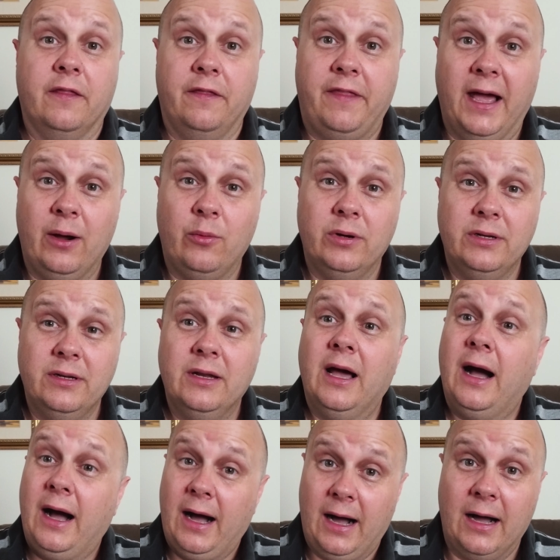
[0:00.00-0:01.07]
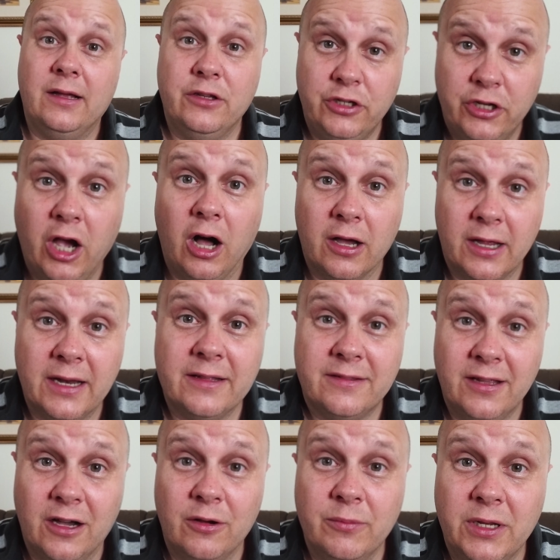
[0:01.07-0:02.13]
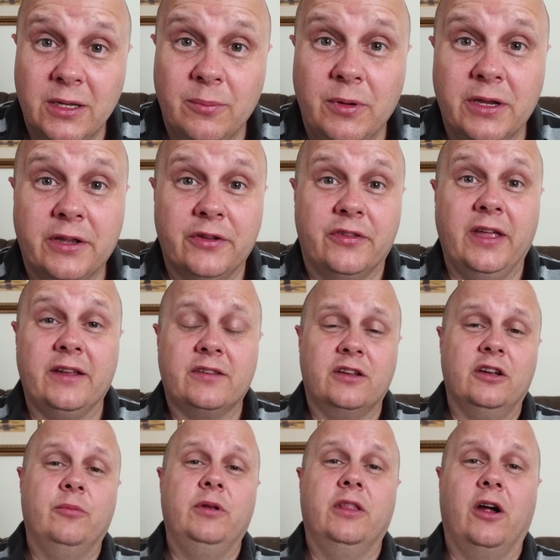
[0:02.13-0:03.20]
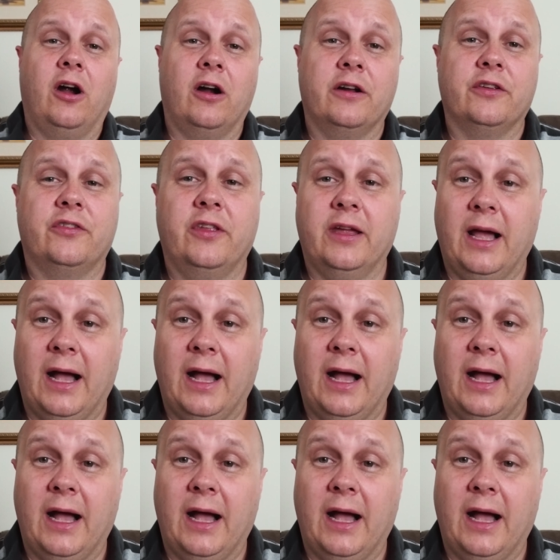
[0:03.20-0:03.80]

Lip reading: That one, y'all got to tell me, because that's going to be the hardest thing.